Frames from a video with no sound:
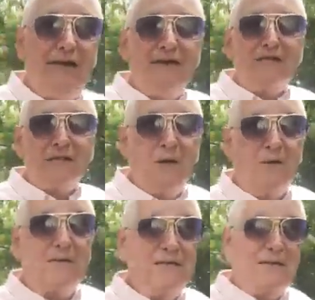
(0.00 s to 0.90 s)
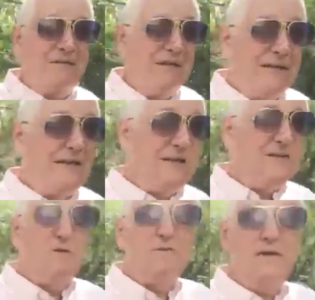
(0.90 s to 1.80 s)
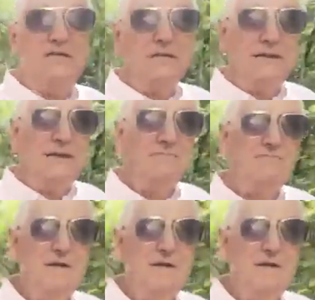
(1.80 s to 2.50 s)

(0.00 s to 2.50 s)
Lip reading: Linda Stokes, you know, Linda and Richard,